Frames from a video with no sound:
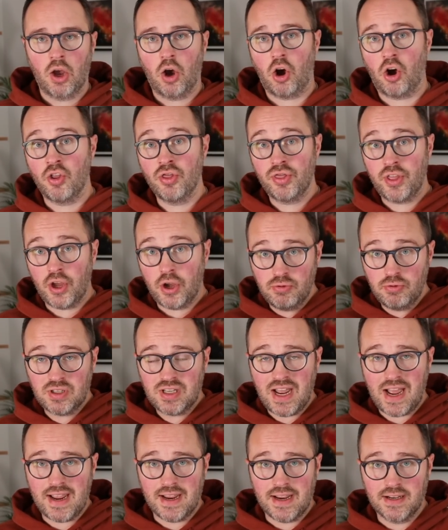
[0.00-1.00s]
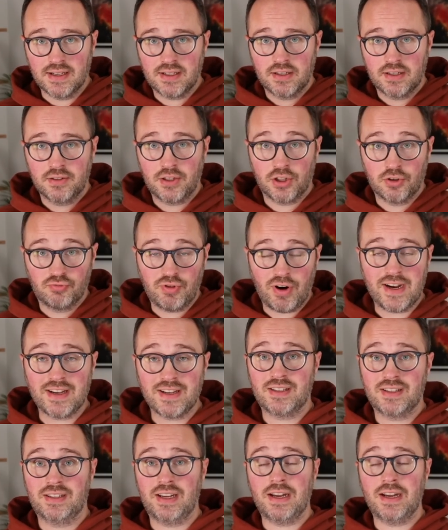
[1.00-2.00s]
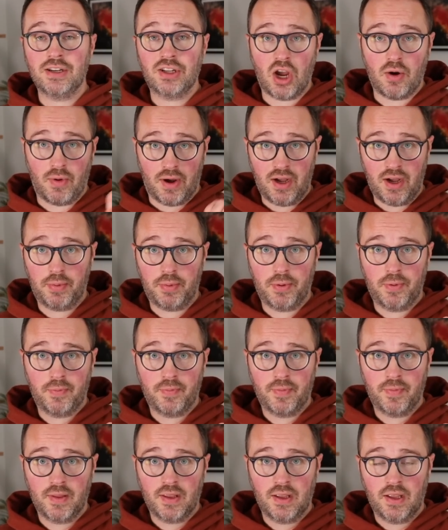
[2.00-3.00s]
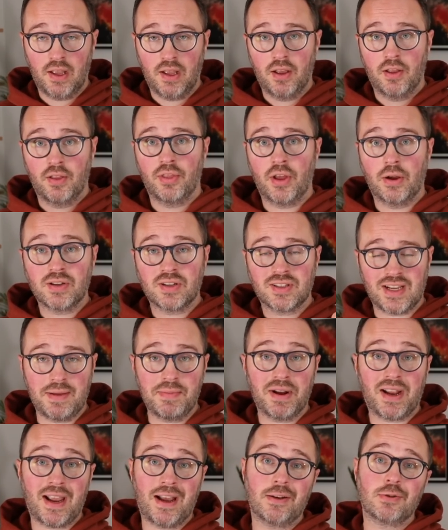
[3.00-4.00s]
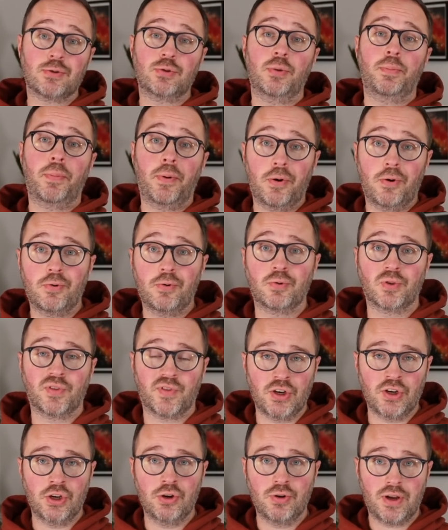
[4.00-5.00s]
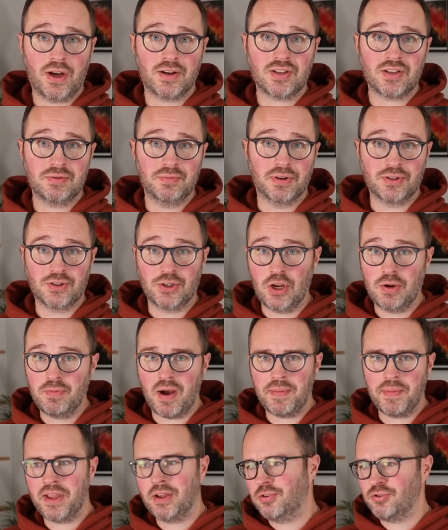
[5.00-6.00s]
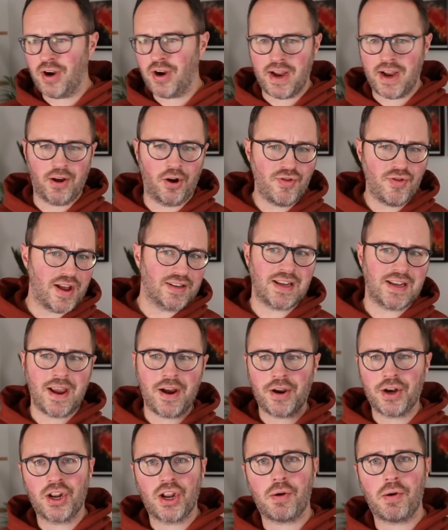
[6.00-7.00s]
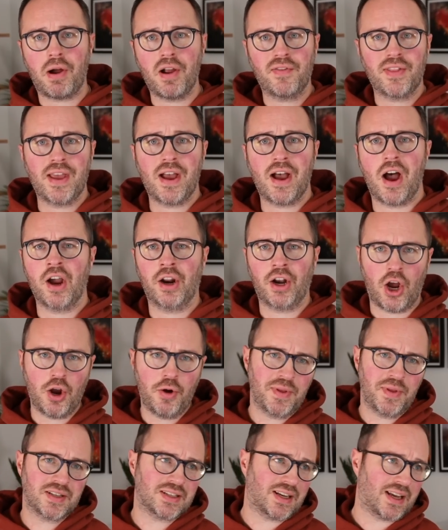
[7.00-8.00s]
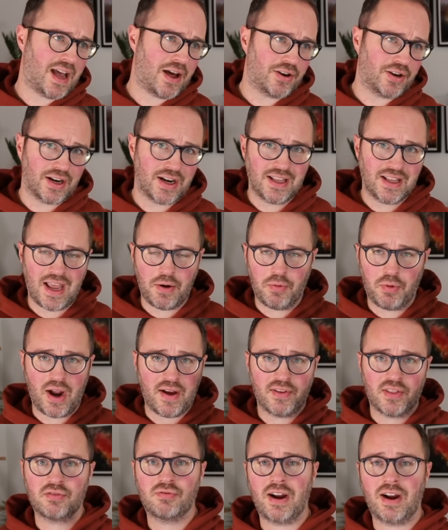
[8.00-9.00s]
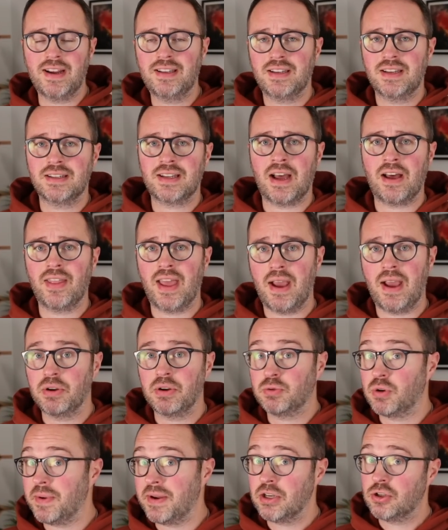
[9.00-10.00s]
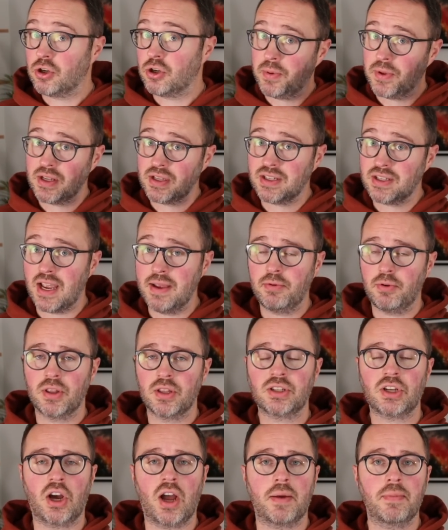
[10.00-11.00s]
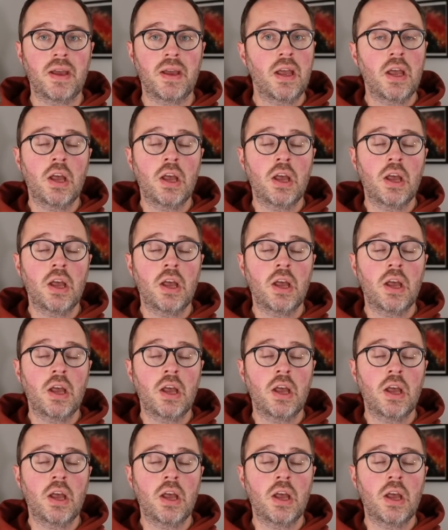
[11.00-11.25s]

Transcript: On those days that the rates did go up, those same accounts were pulled for new customers. So you might be thinking, great, on that day, I'm going to go over there, I'm going to open this account, I'm going to get whatever the rate is out there, which would have been top of the table at the time.